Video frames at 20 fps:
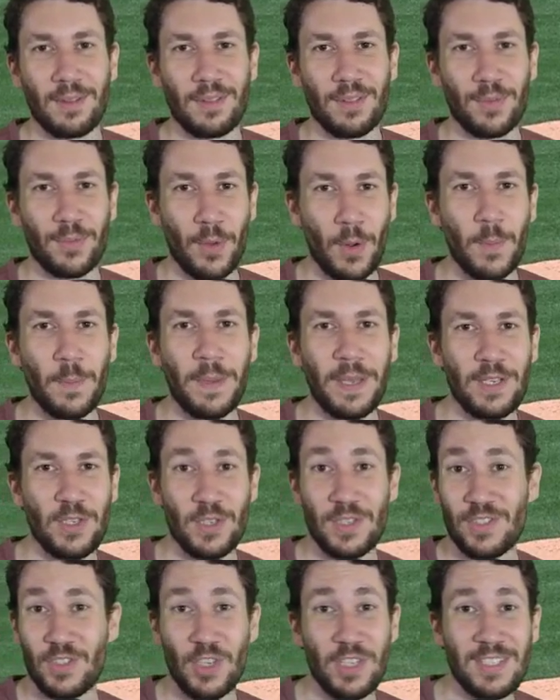throw
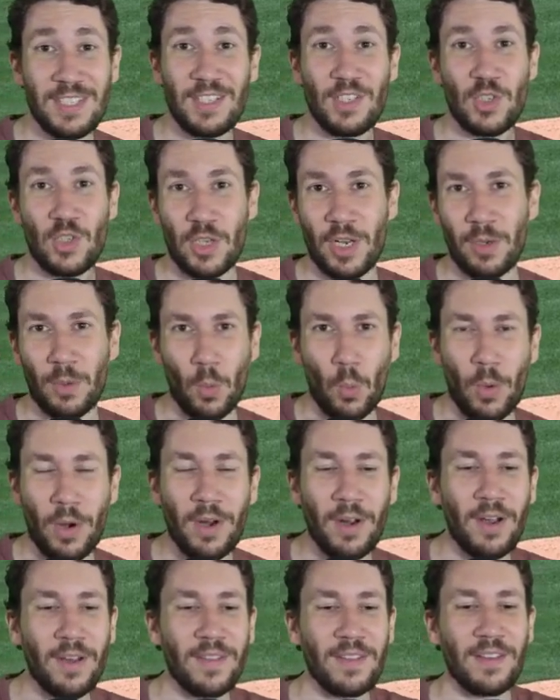pitches just in general,
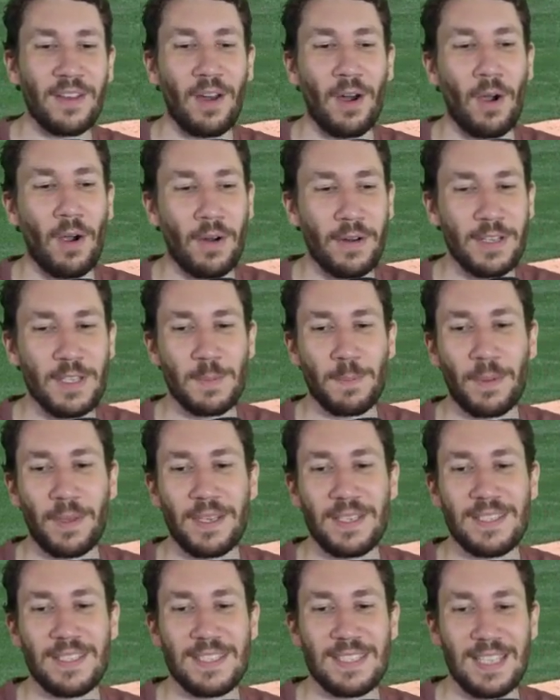where are the hardest places